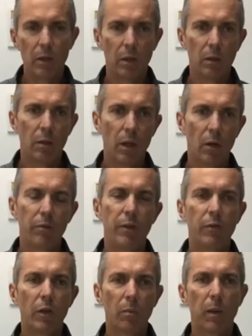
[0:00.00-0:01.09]
And if
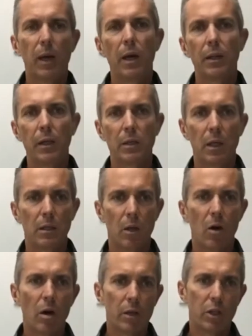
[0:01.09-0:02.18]
you've got a plant that has
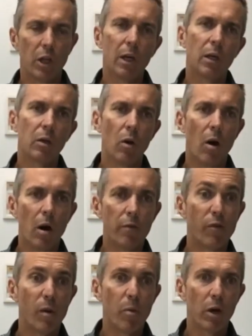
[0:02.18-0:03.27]
high shaking or high
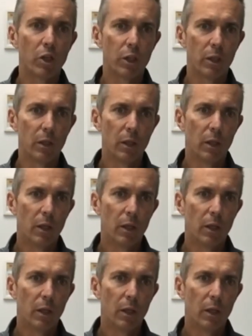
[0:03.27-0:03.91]
vibration,